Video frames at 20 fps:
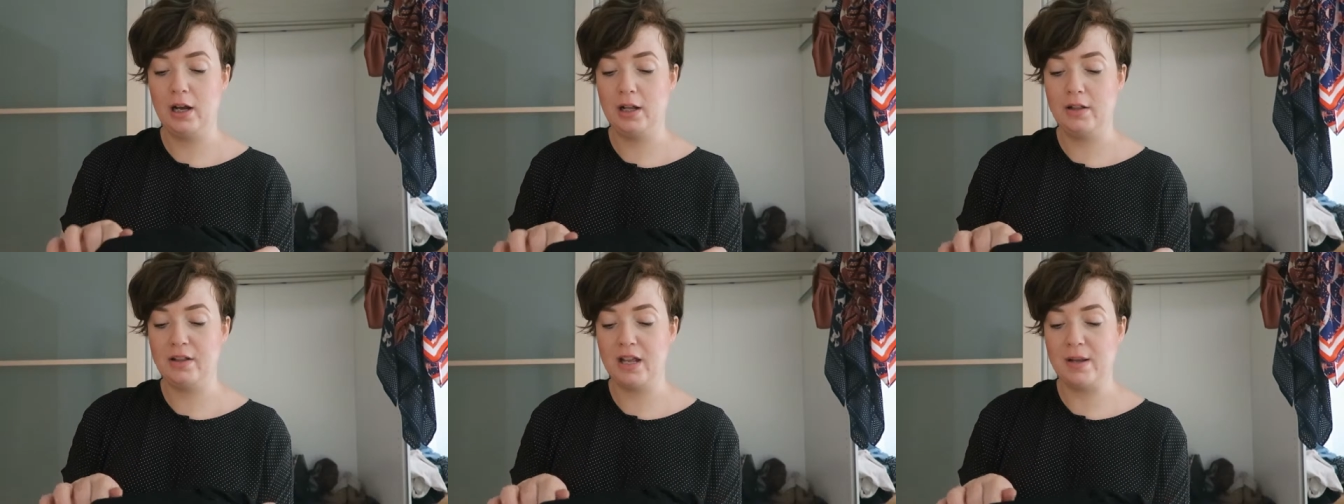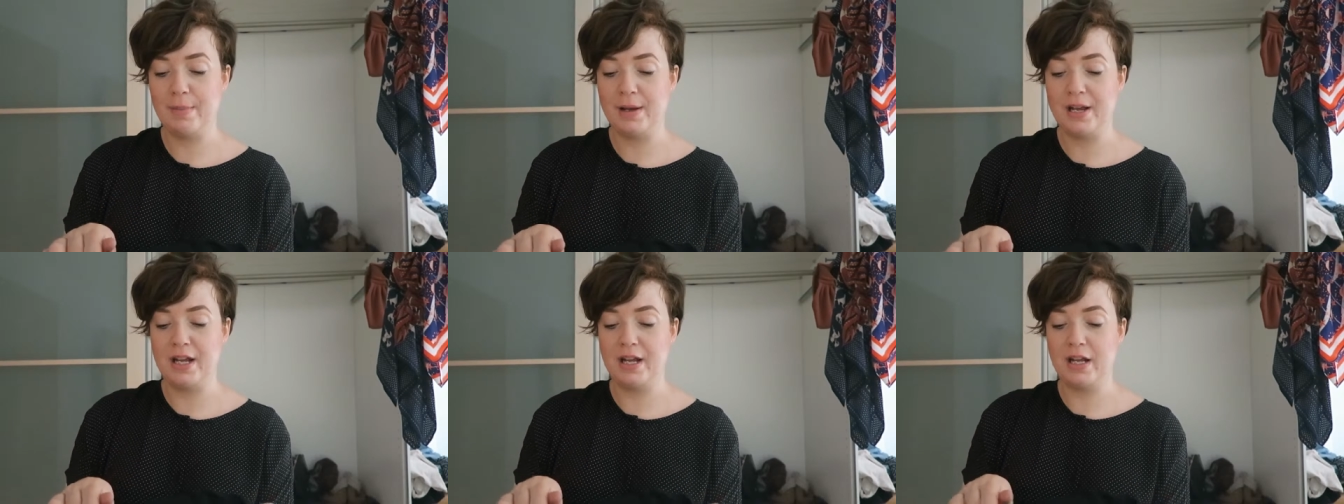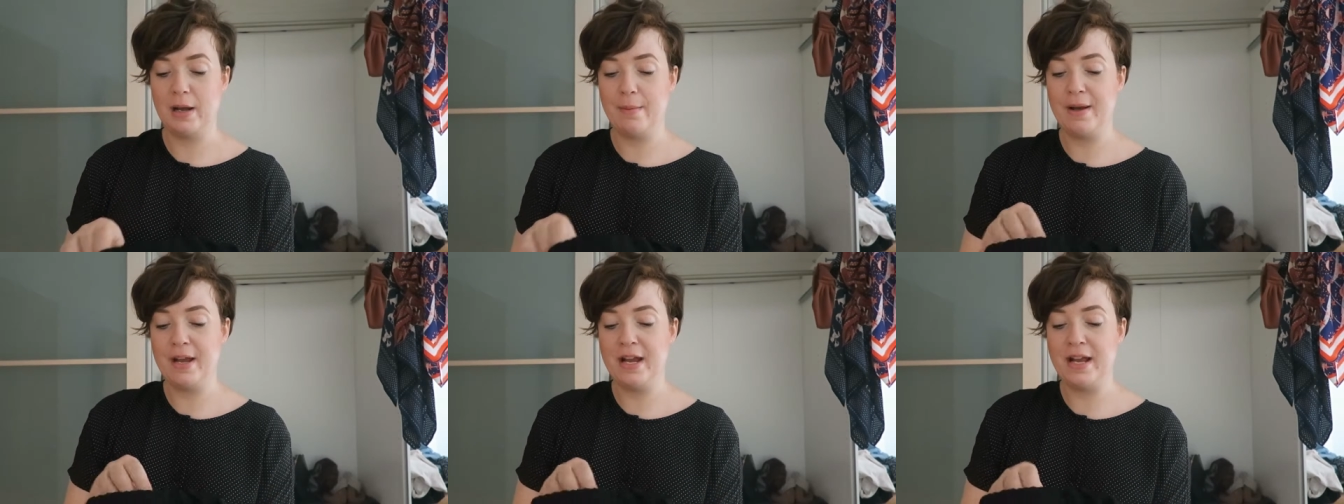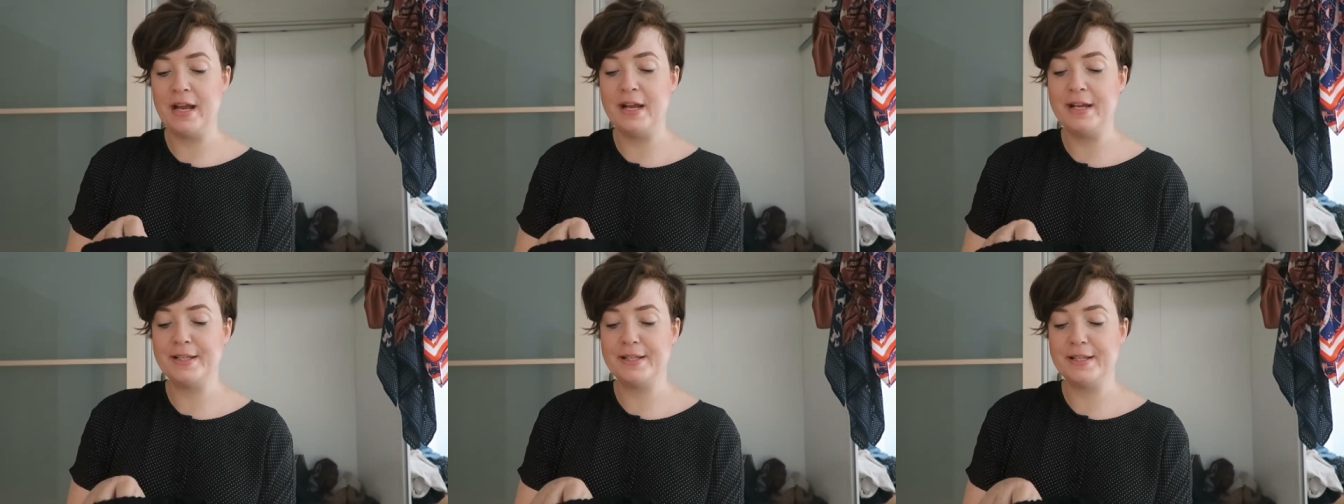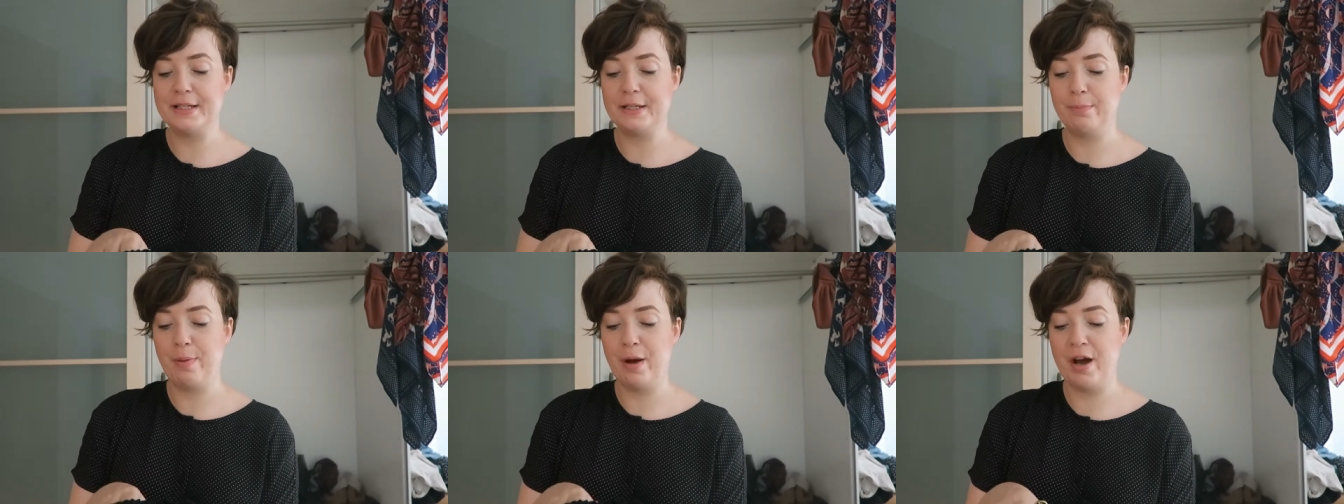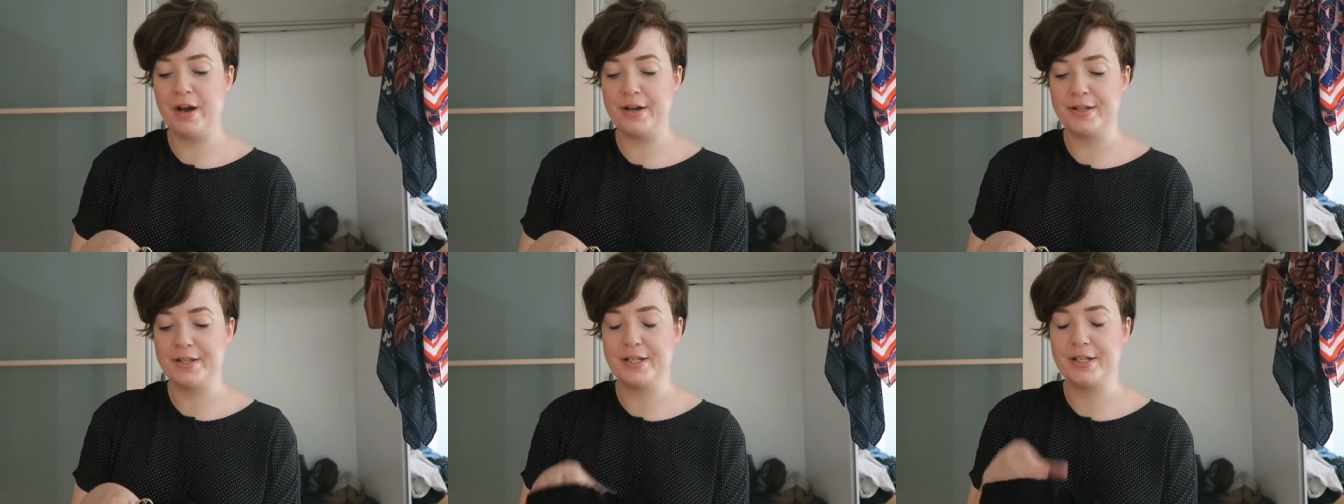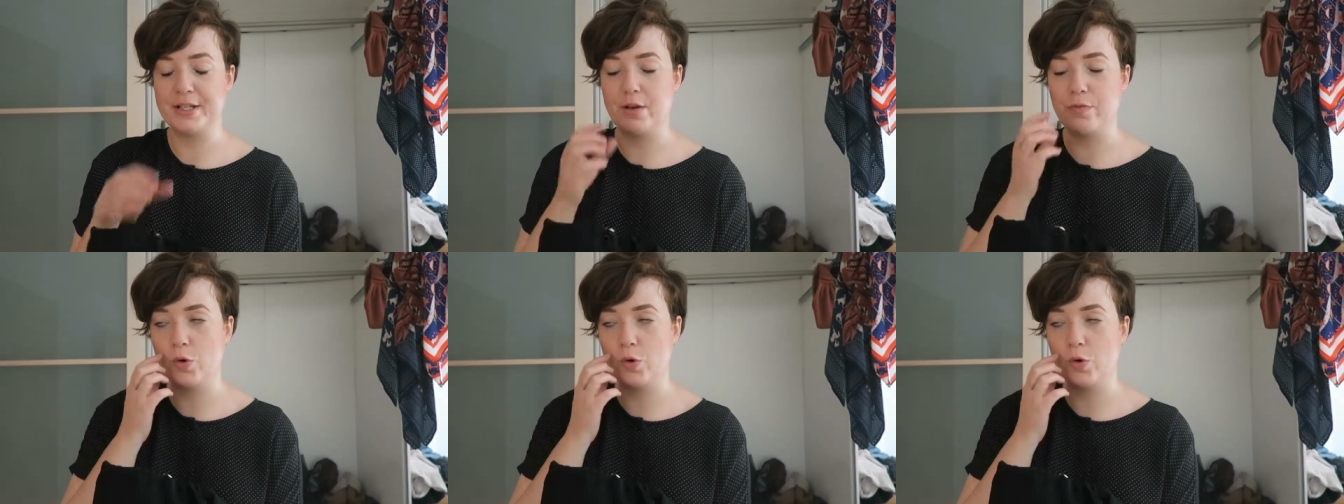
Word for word: They make amazing purses.